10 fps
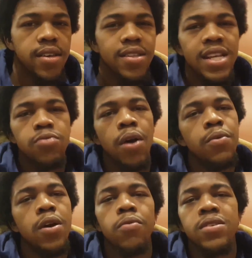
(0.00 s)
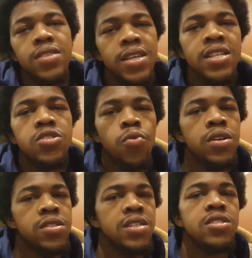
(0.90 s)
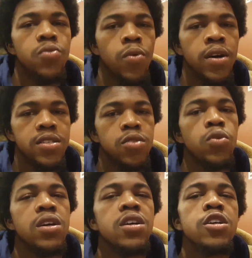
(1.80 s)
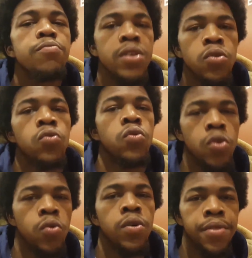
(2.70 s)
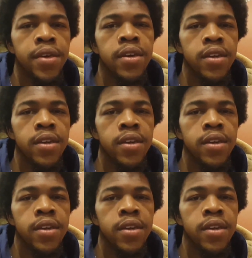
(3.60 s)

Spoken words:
That's why we always say each one teach one. So it could be an ongoing thing.